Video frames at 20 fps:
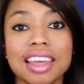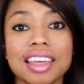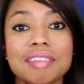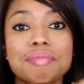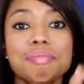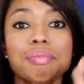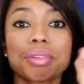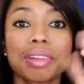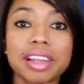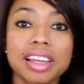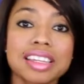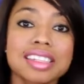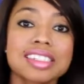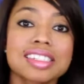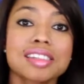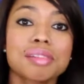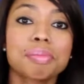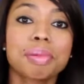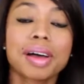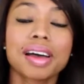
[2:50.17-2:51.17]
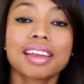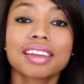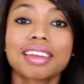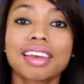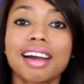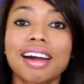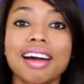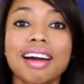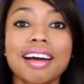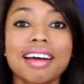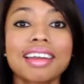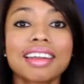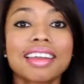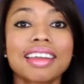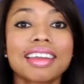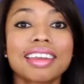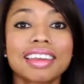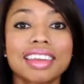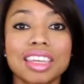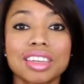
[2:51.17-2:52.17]
and place it upon God
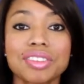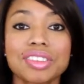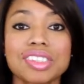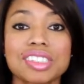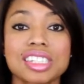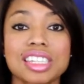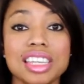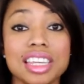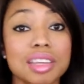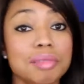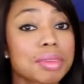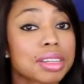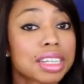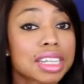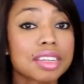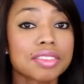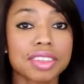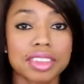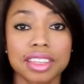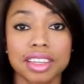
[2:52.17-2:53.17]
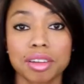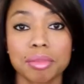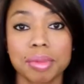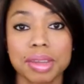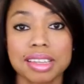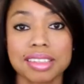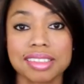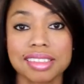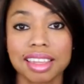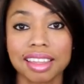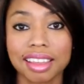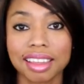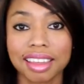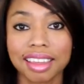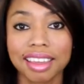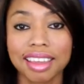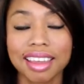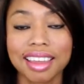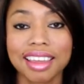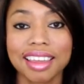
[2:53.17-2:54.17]
and give it to Him and leave it there, basically.
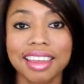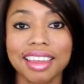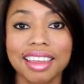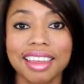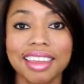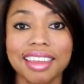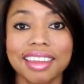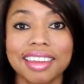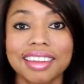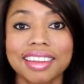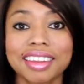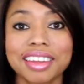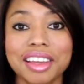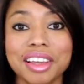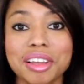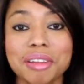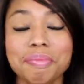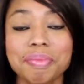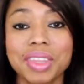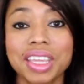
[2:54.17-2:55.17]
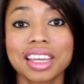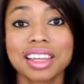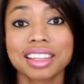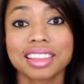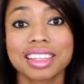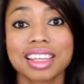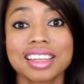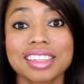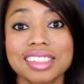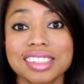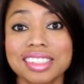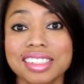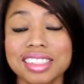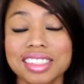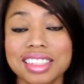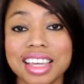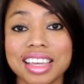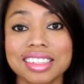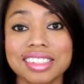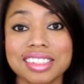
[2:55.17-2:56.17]
And
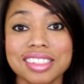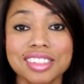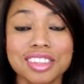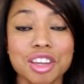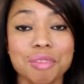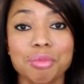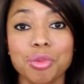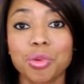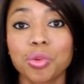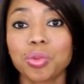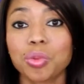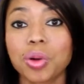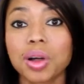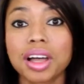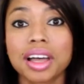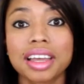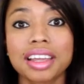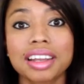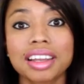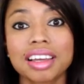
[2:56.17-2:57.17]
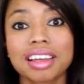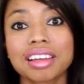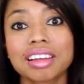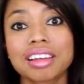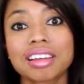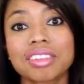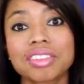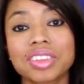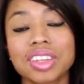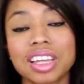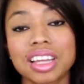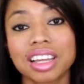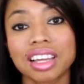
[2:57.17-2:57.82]
that's number one of